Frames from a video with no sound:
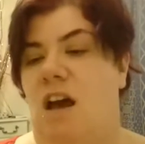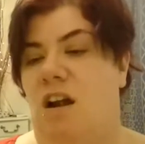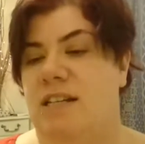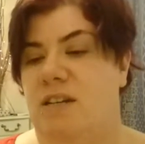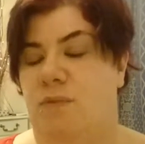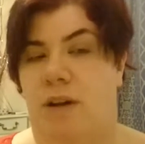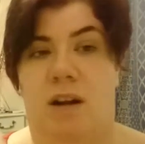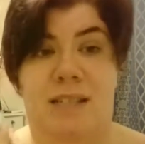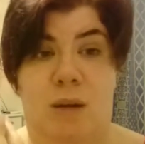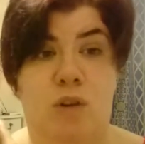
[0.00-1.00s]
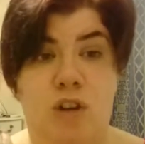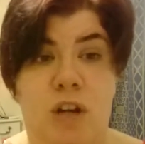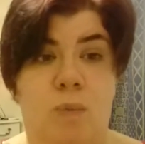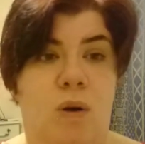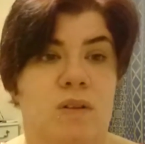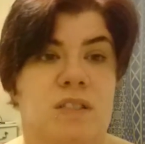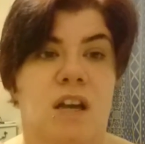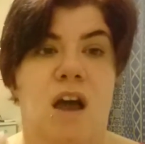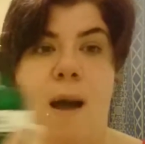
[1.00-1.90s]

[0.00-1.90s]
and I didn't realise how good it was.